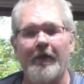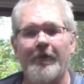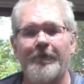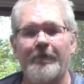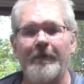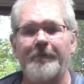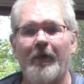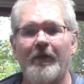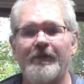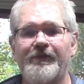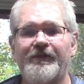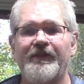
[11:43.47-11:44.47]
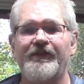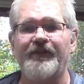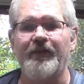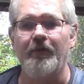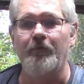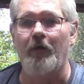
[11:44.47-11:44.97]
3 parts
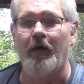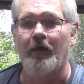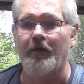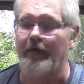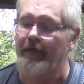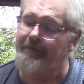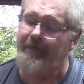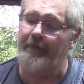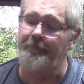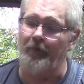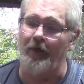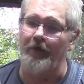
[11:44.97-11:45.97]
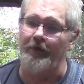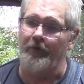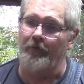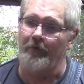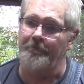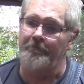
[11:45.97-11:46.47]
distilled water, not tap water. You
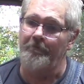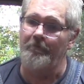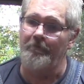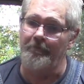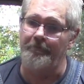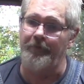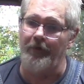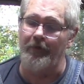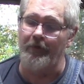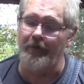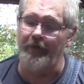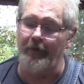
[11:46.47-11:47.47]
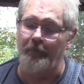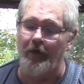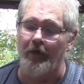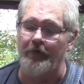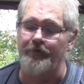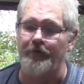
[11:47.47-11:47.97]
want pure clean
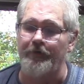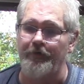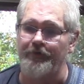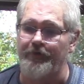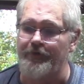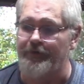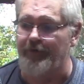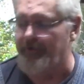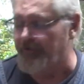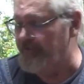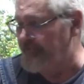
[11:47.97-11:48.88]
water, so use distilled.